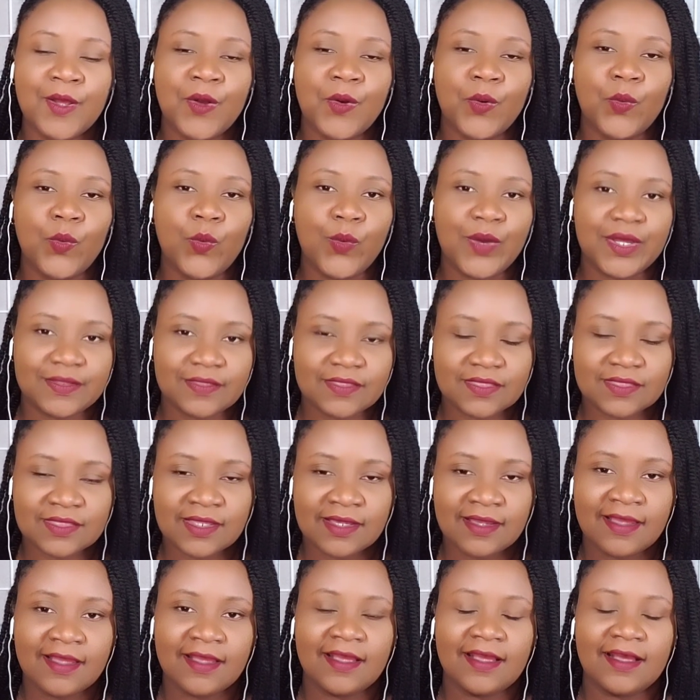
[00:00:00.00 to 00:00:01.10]
with
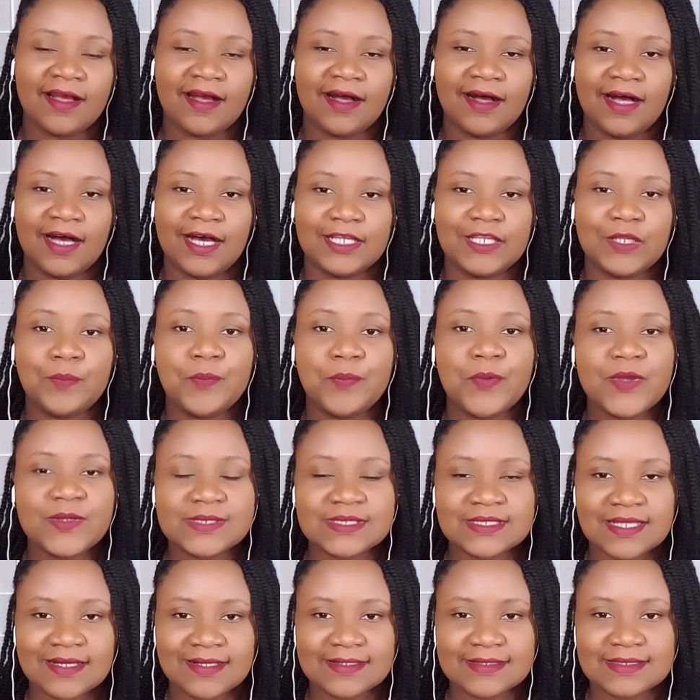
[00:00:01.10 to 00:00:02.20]
the
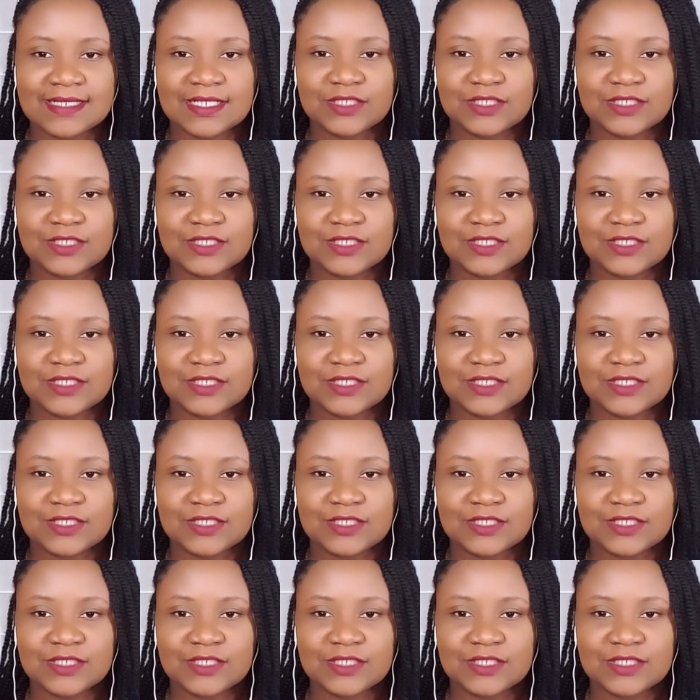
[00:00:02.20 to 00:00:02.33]
persons